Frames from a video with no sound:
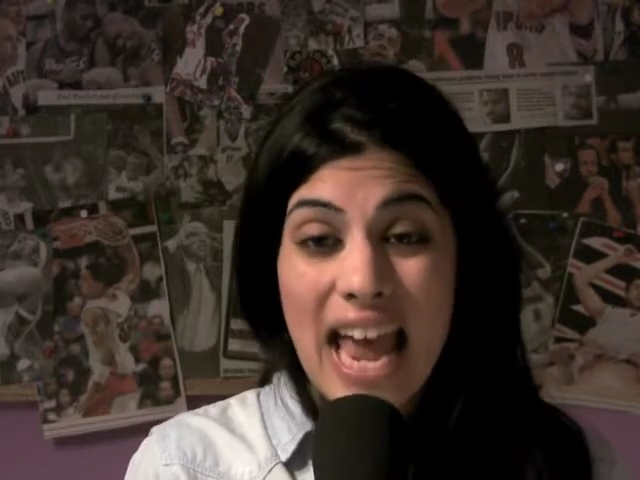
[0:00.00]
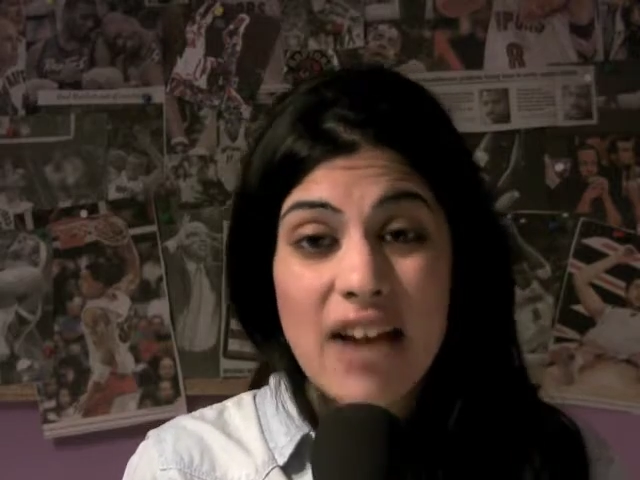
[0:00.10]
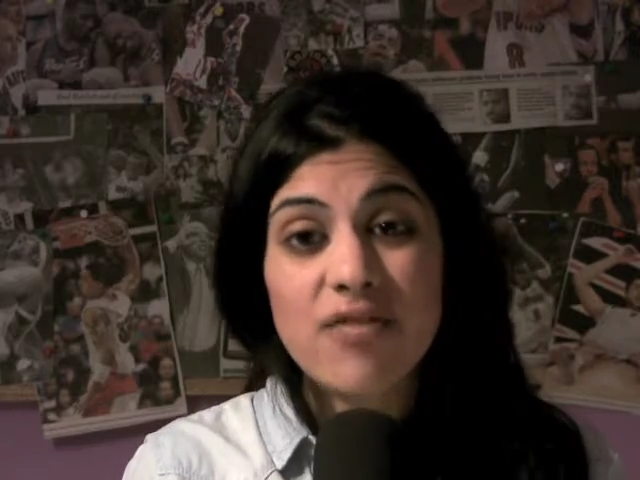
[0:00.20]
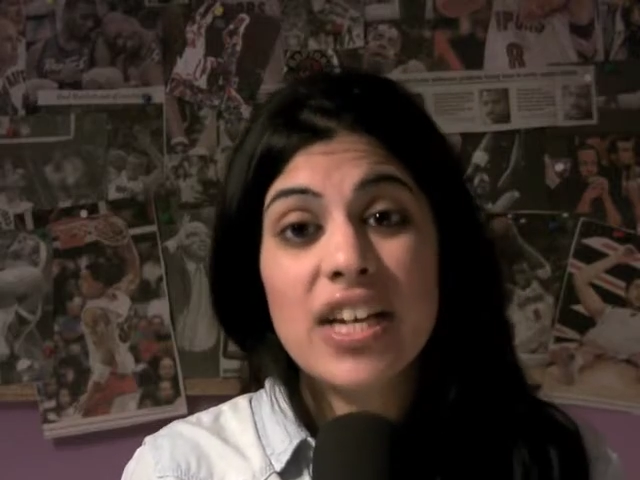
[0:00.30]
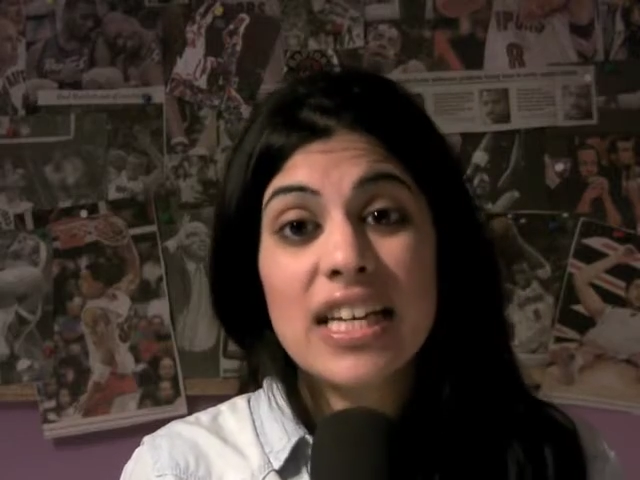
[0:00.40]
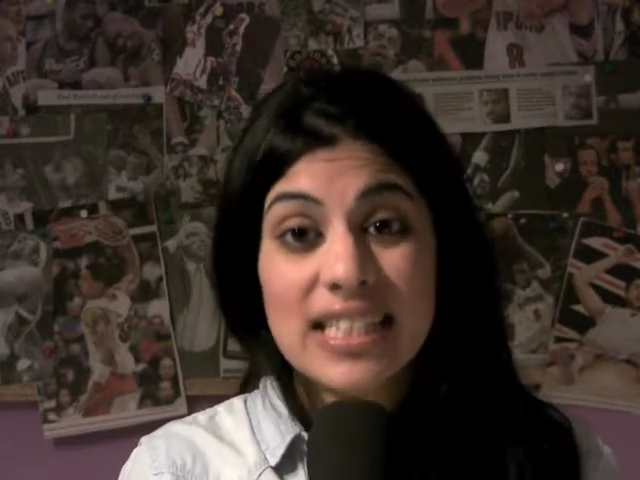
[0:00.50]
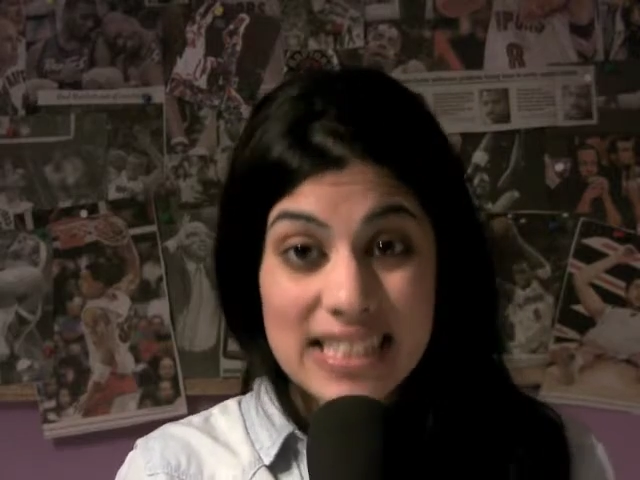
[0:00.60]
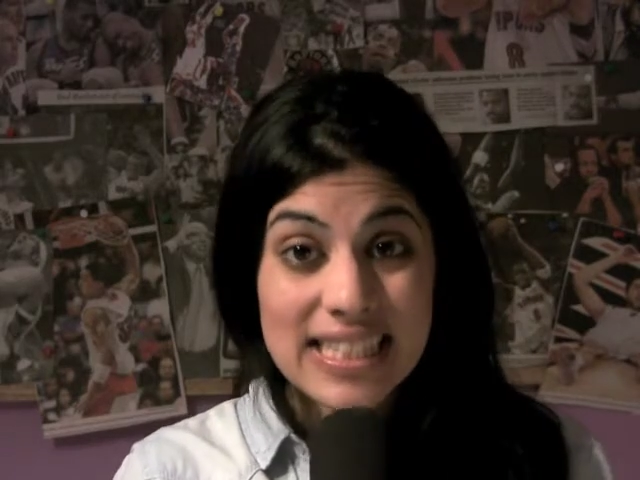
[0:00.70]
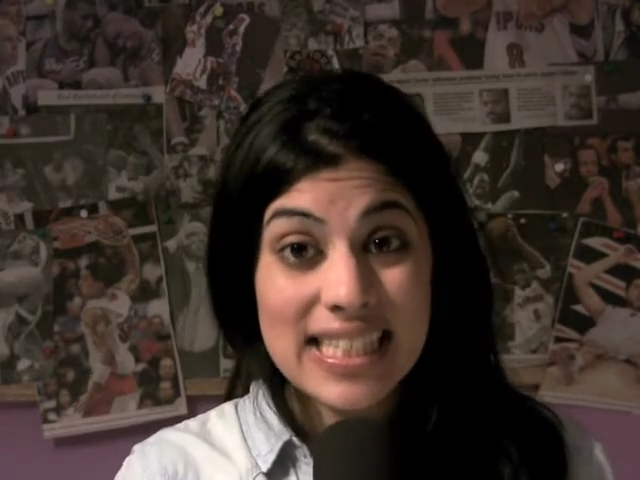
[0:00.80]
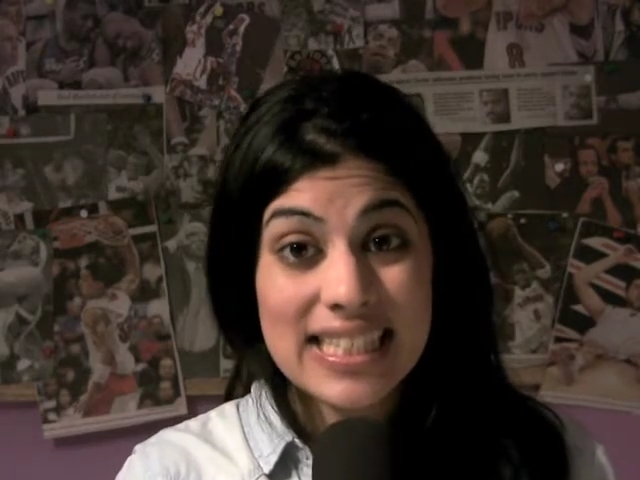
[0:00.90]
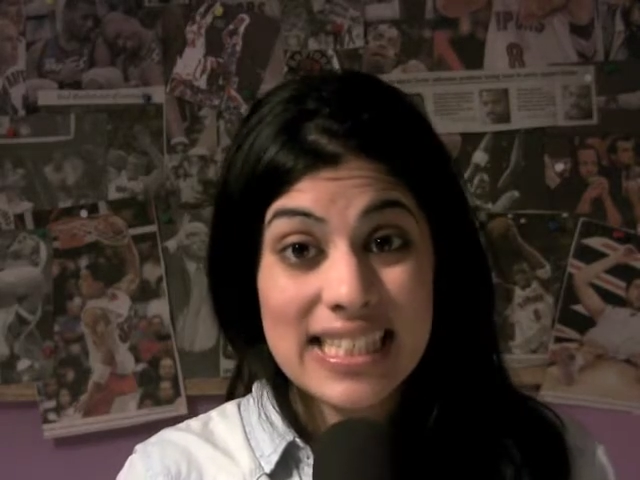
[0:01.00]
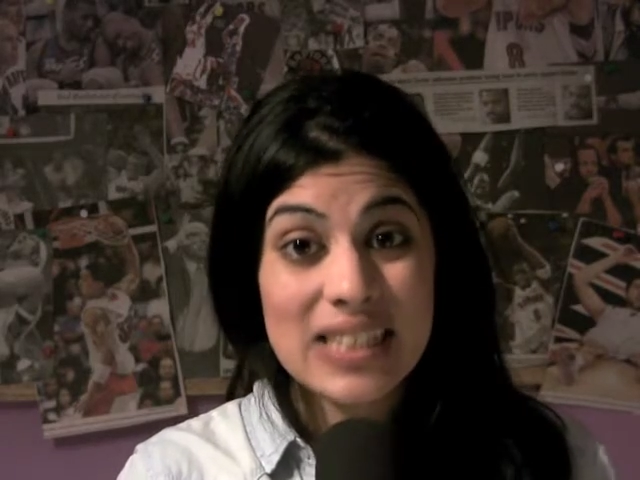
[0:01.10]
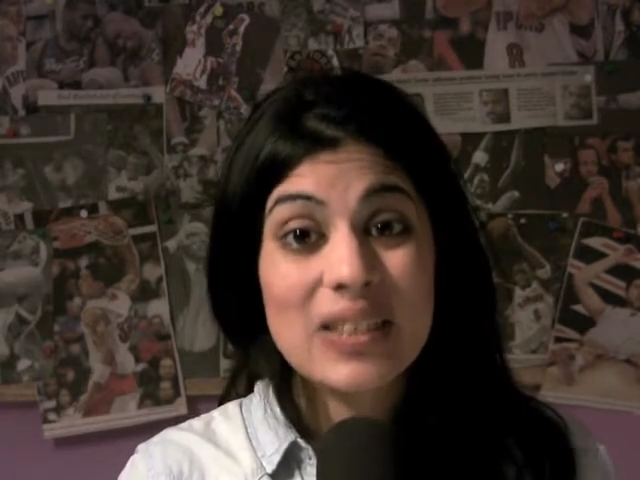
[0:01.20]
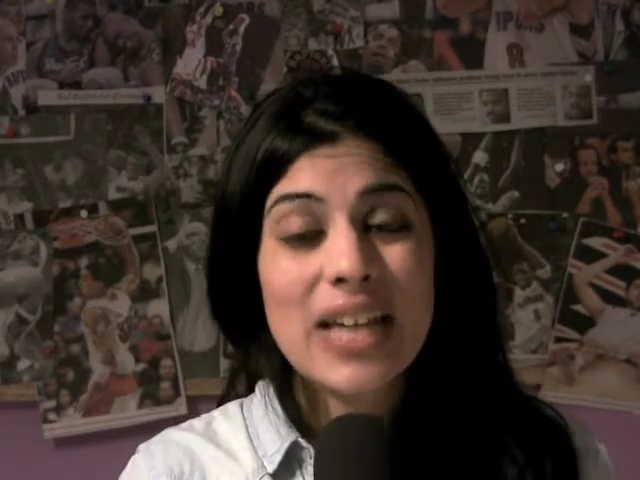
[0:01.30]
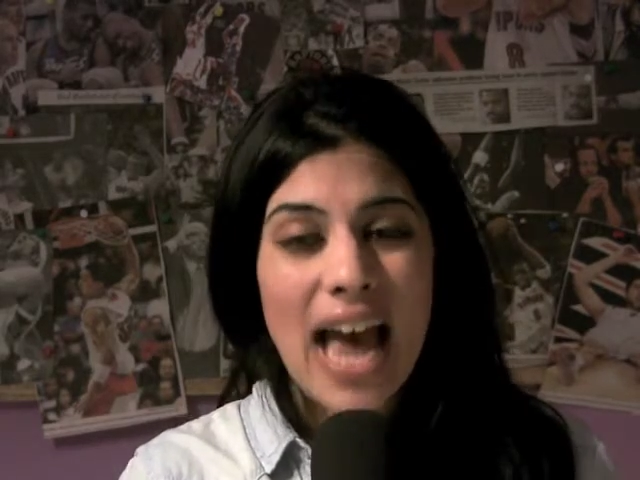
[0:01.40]
every
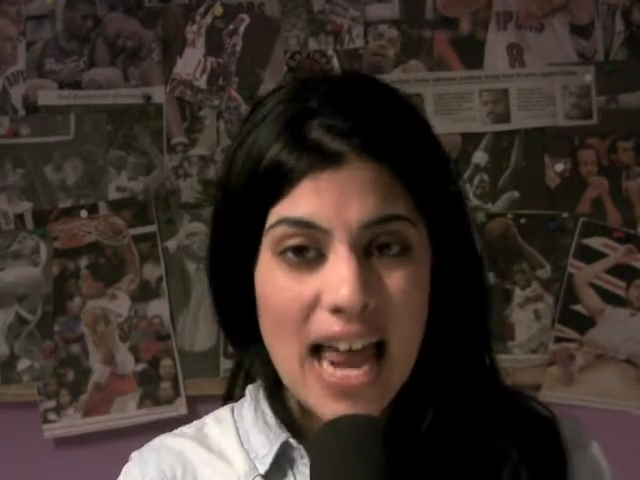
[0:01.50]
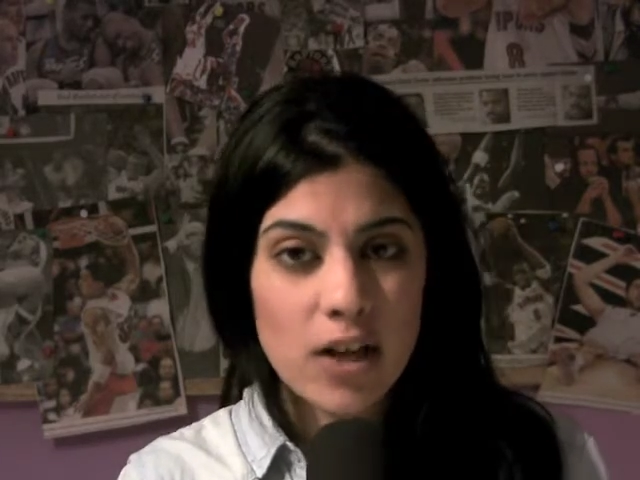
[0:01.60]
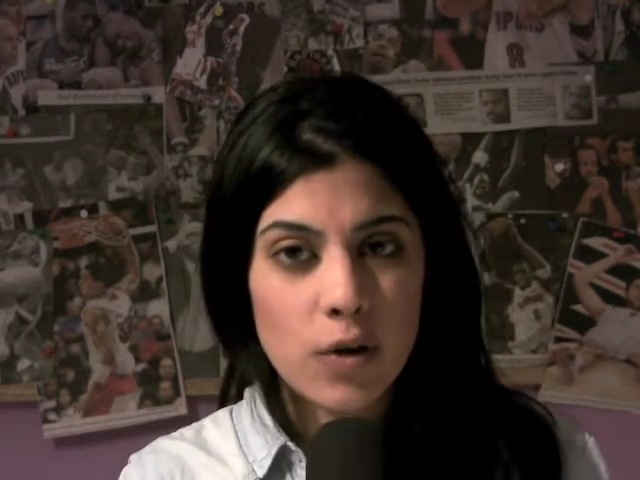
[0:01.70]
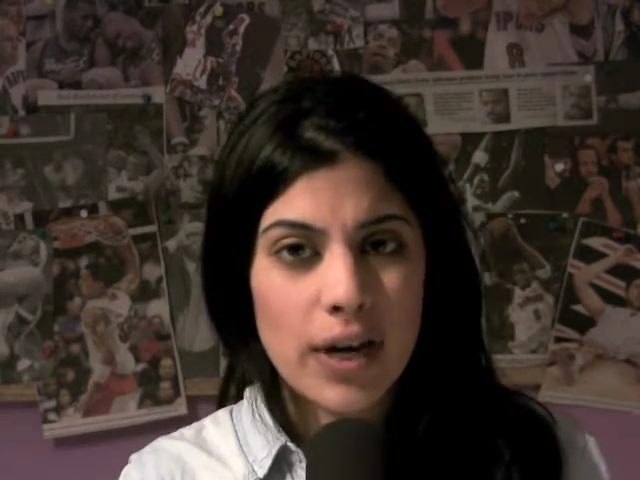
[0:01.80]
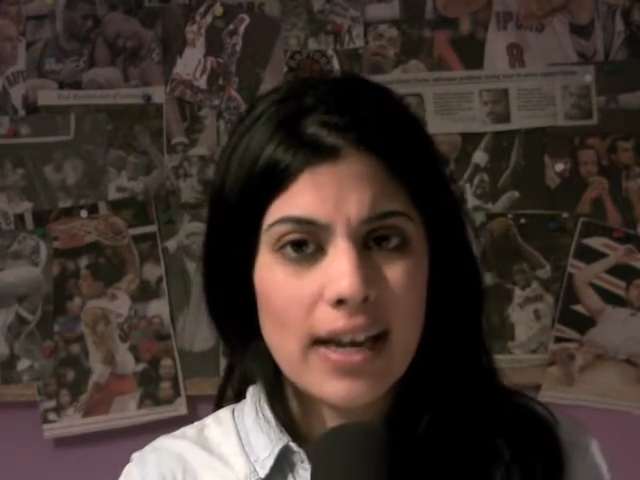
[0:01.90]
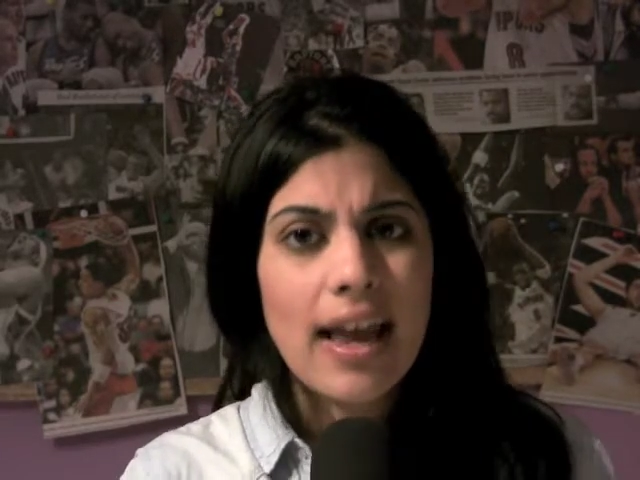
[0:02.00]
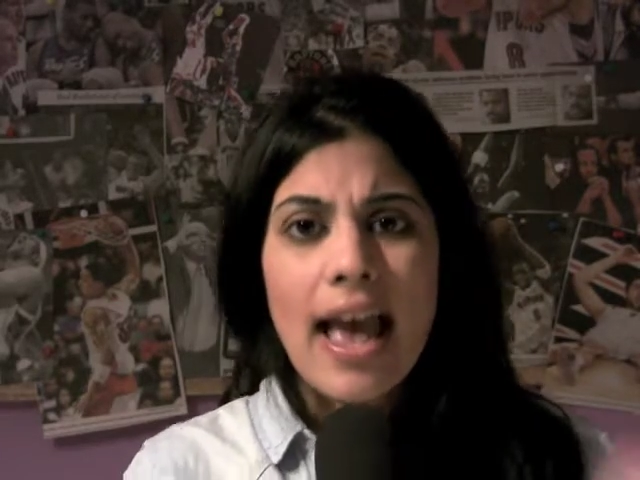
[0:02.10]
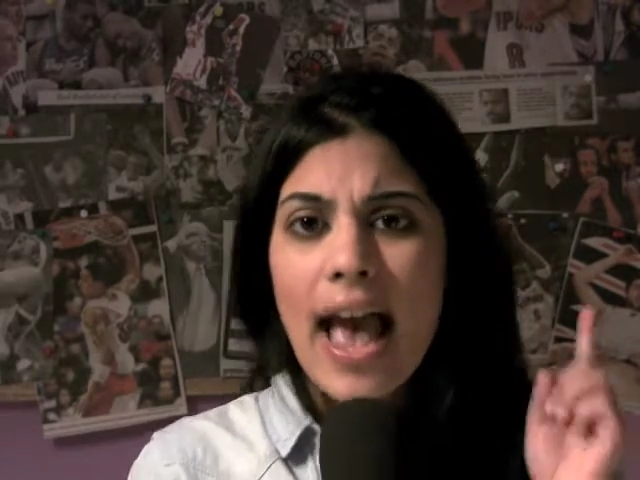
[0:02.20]
statistical category,